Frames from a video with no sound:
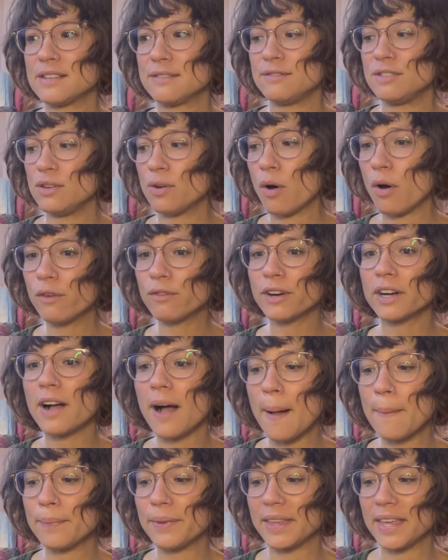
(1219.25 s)
if you
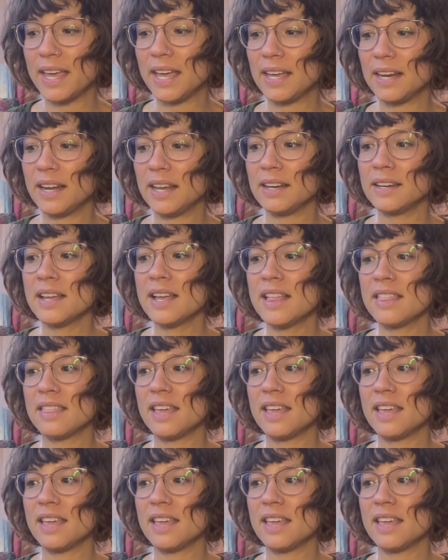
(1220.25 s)
overcomplicate it,